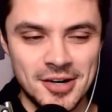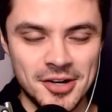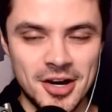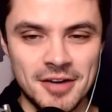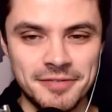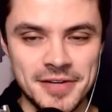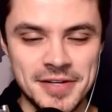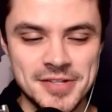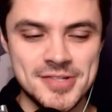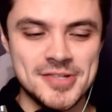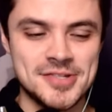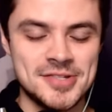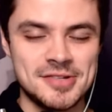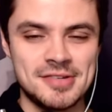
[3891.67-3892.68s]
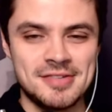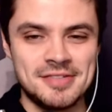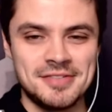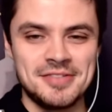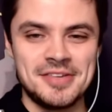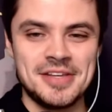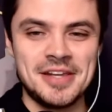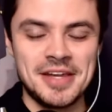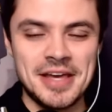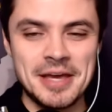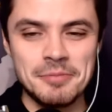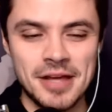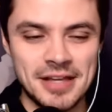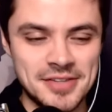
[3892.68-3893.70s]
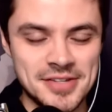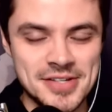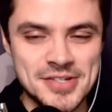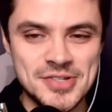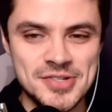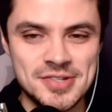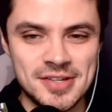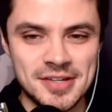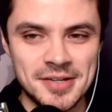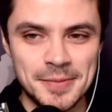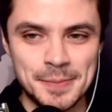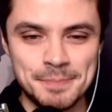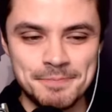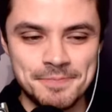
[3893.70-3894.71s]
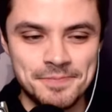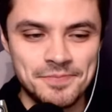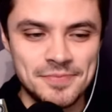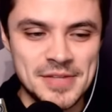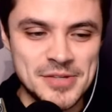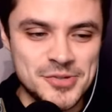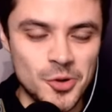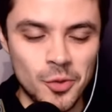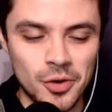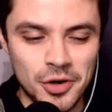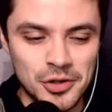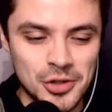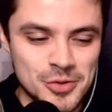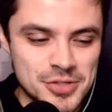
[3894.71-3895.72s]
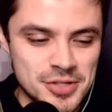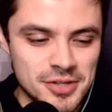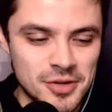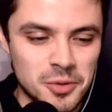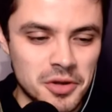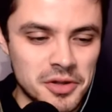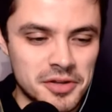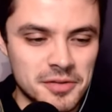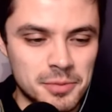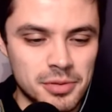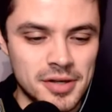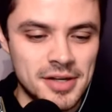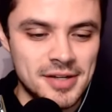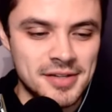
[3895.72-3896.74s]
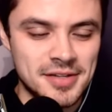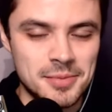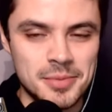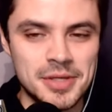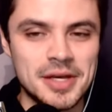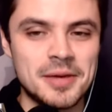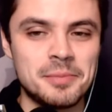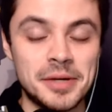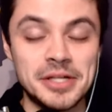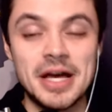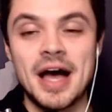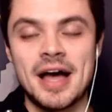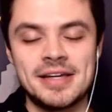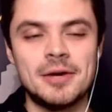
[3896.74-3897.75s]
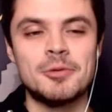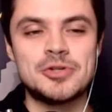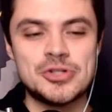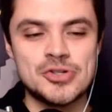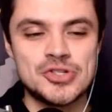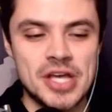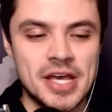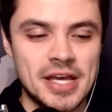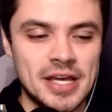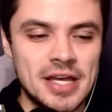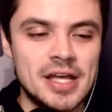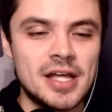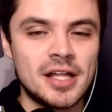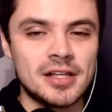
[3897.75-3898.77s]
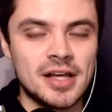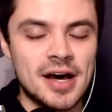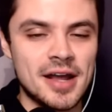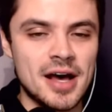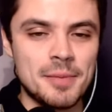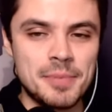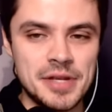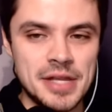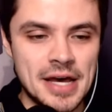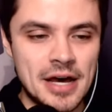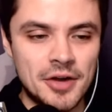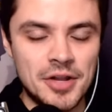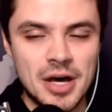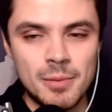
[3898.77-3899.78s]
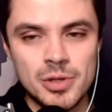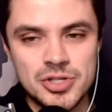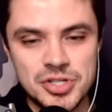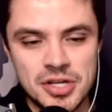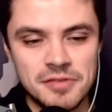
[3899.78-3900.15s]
on offense in a game like this is nowhere close to the quality of play in the NBA. But I get what you're saying. A lot of up and down, not much